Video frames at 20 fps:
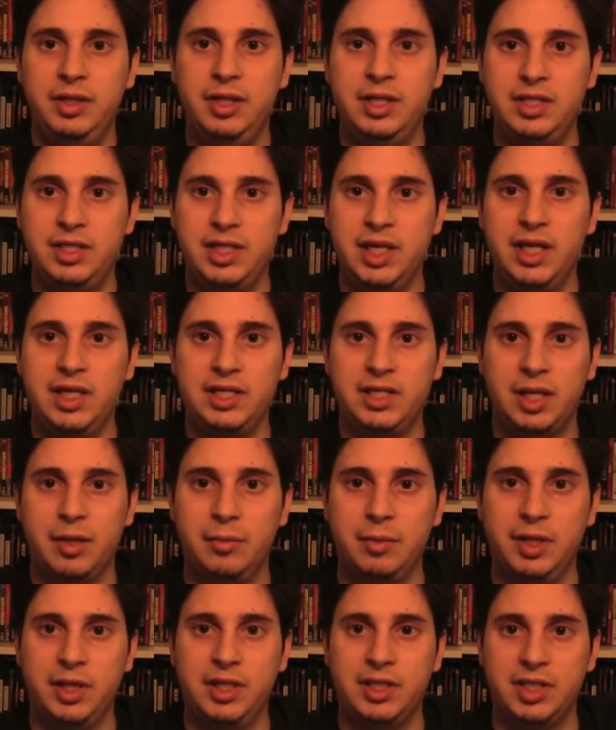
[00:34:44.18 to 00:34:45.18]
sees
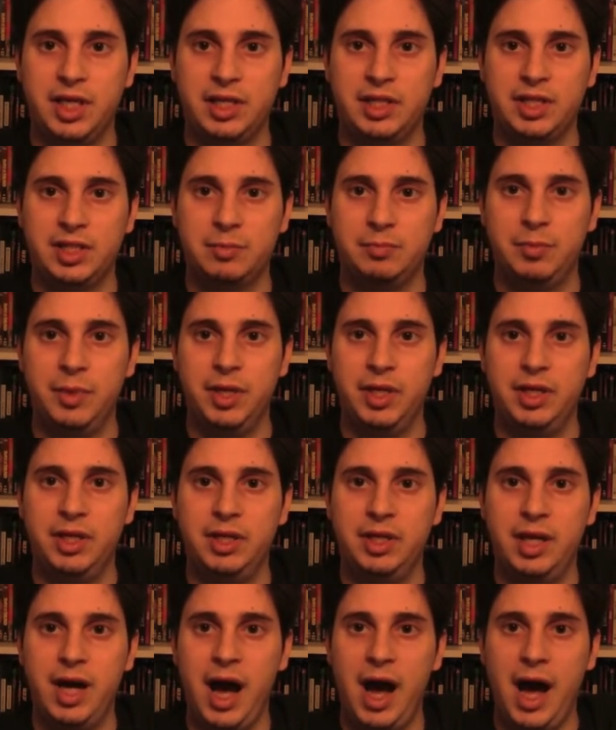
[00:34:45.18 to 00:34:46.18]
him, and he's like this
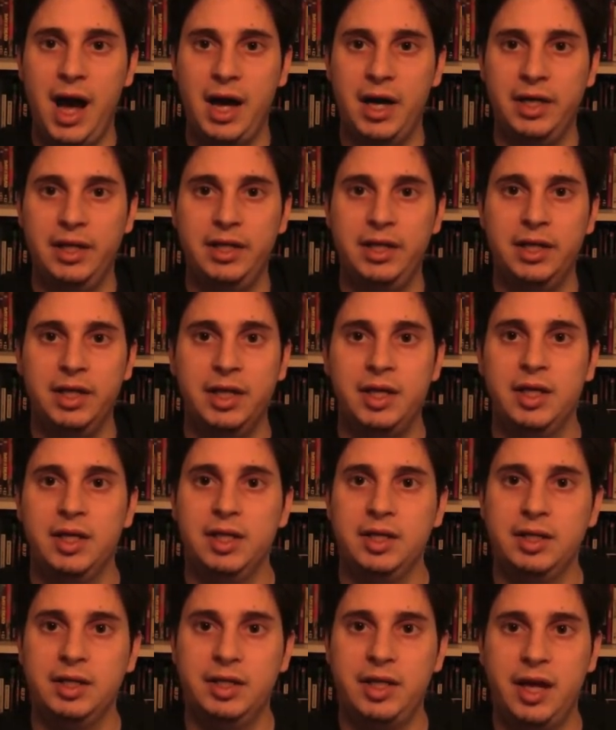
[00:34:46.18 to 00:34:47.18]
big guy.
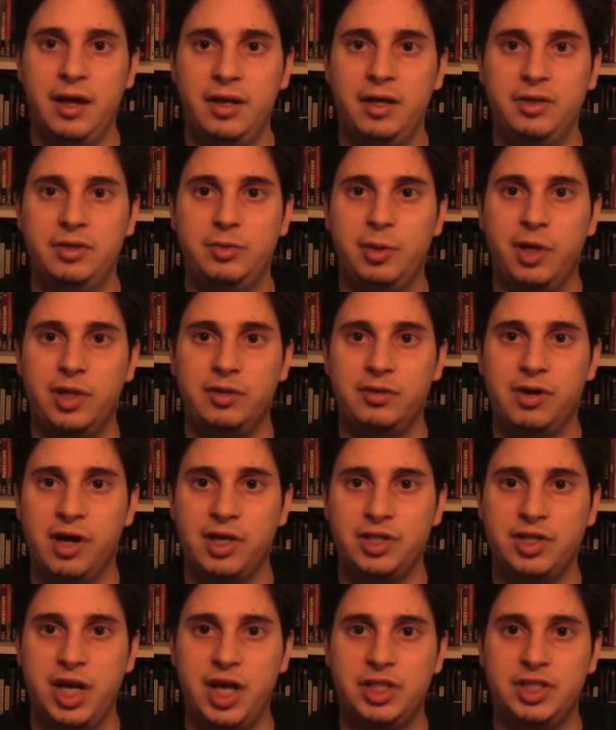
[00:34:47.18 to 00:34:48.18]
Dwayne The
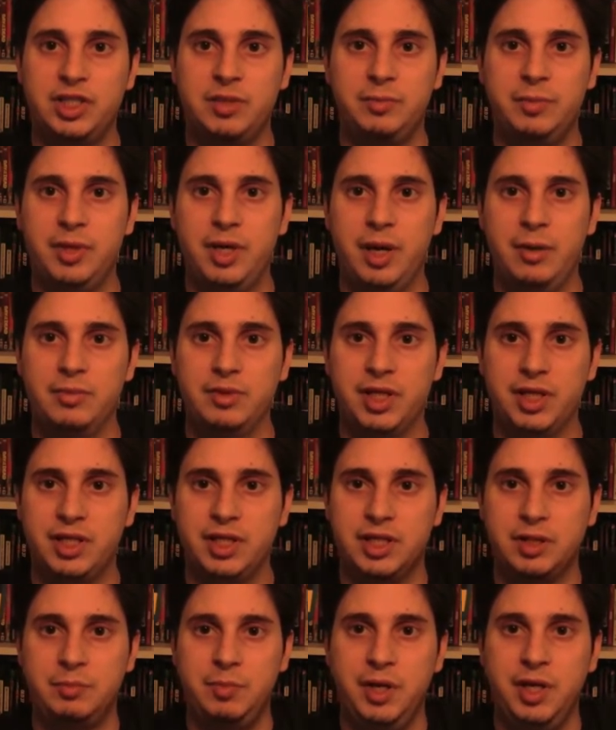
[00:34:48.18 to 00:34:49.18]
Rock Johnson becomes like
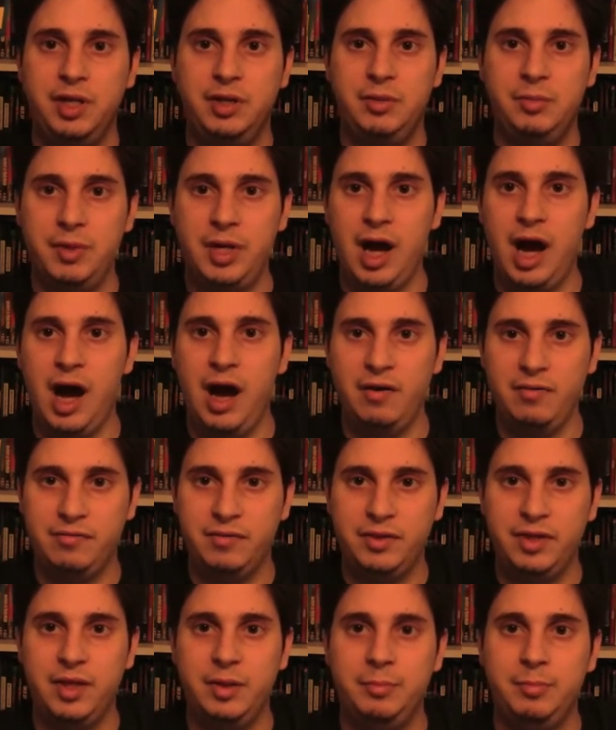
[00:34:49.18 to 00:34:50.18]
this big,
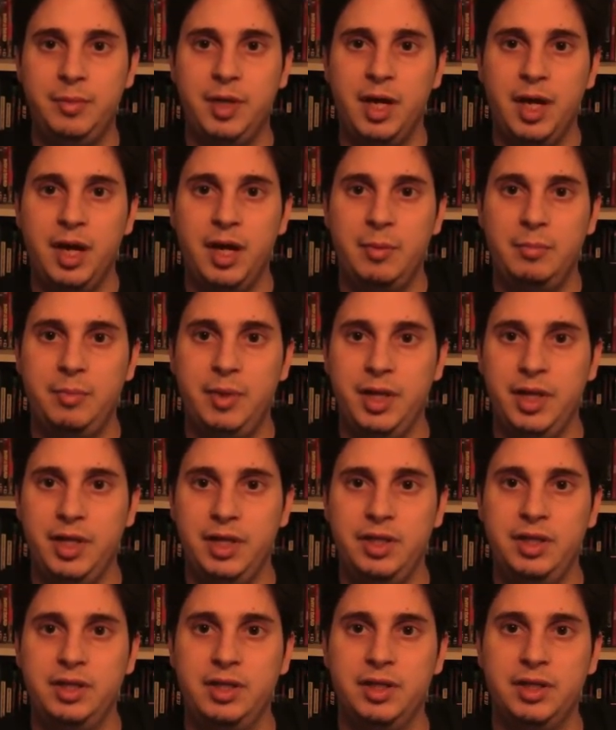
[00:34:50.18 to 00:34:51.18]
confident,
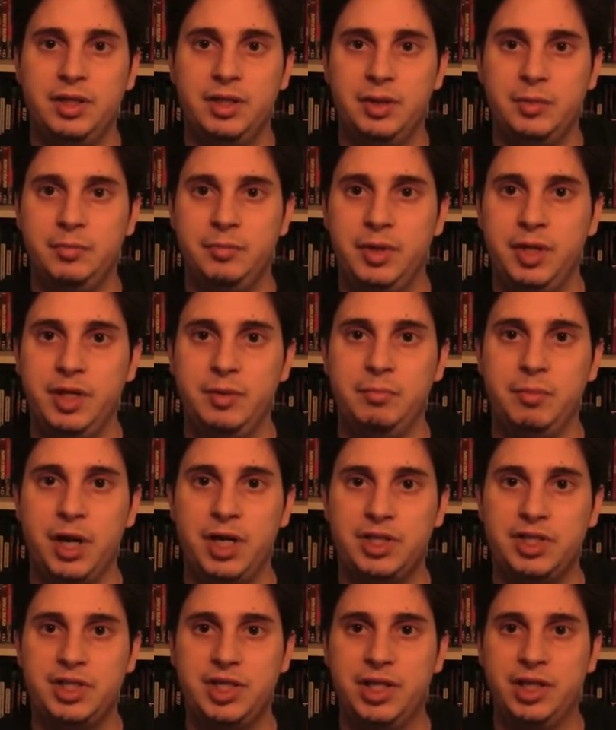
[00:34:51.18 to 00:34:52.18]
big
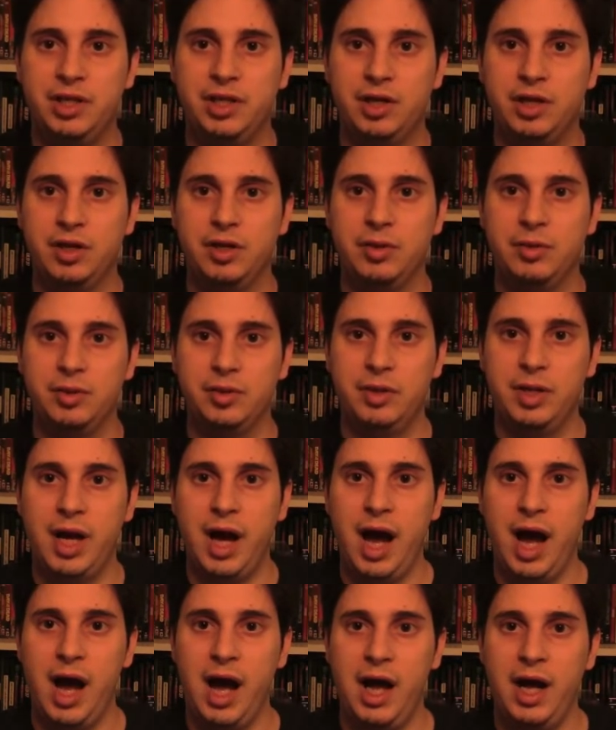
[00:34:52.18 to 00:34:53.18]
muscular
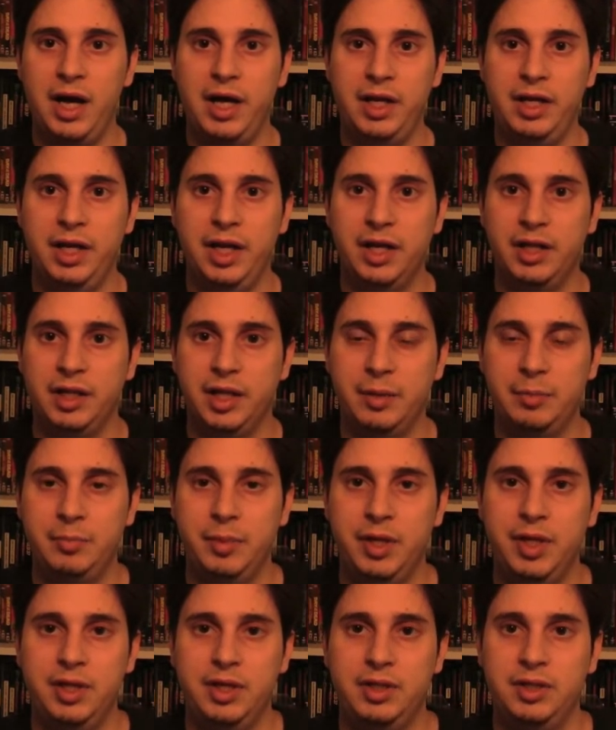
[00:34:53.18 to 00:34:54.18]
guy, and like
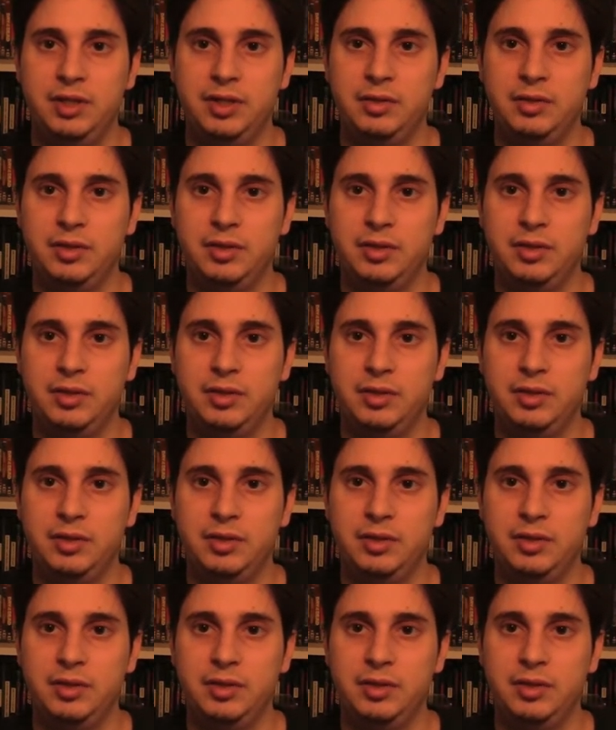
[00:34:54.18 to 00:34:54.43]
big,